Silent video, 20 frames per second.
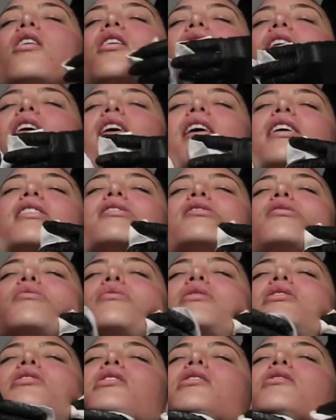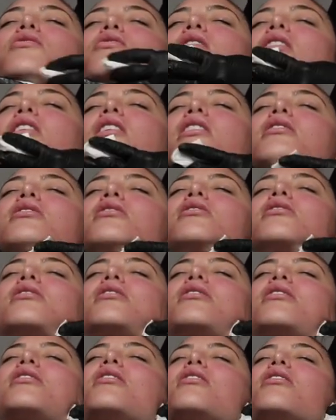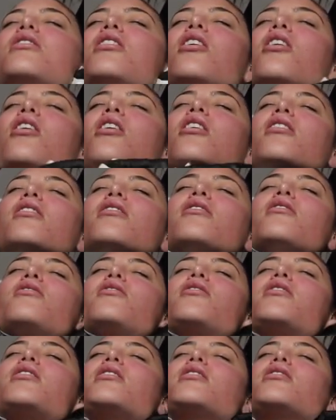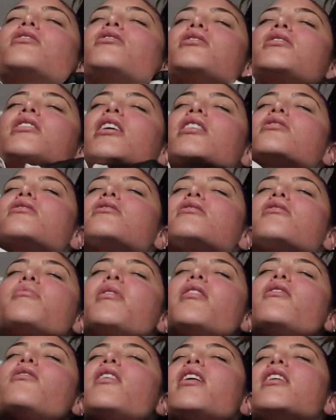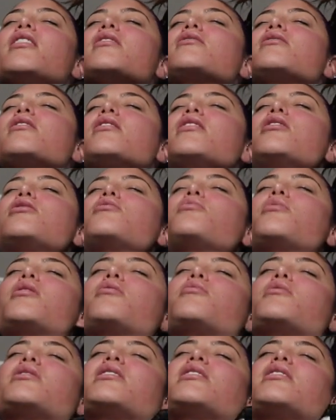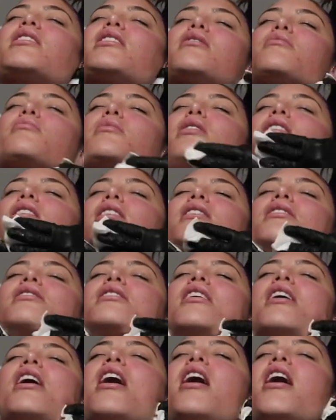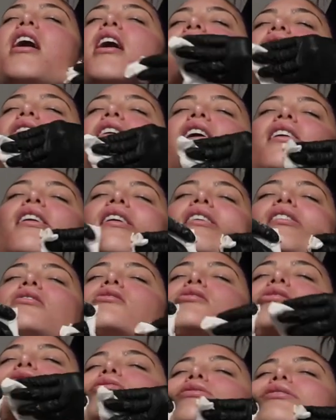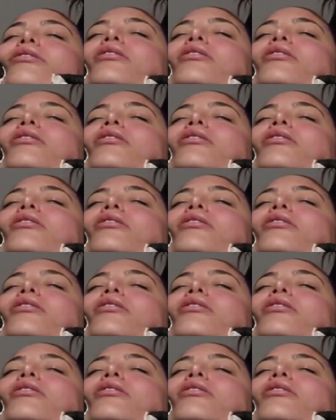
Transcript: Okay, guys, so we just finished all of the little sections of my face. Each one was six minutes. And then also